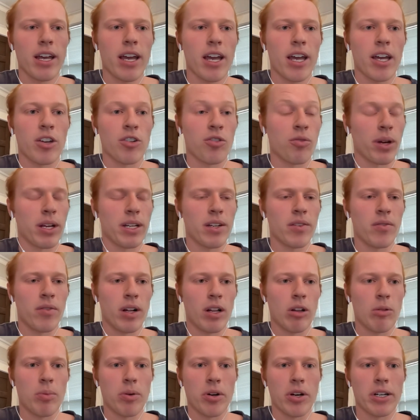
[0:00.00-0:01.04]
a great
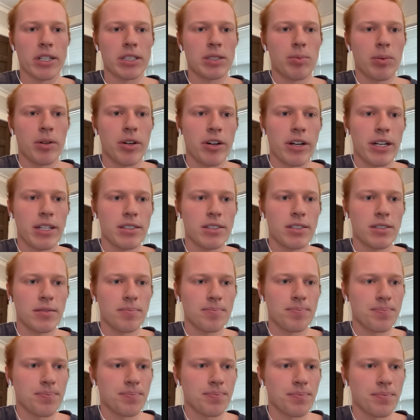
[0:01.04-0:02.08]
developer experience.
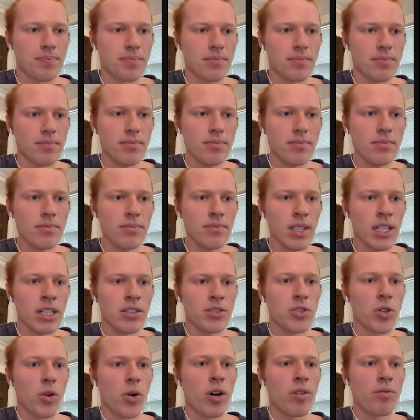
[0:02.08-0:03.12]

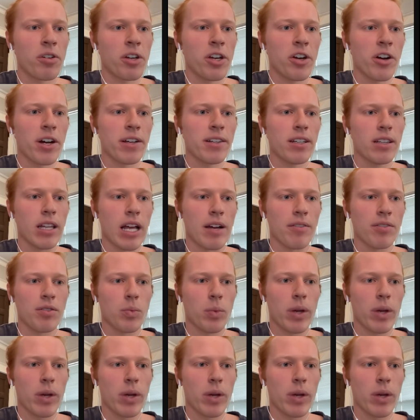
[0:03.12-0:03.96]
So over here on the left, we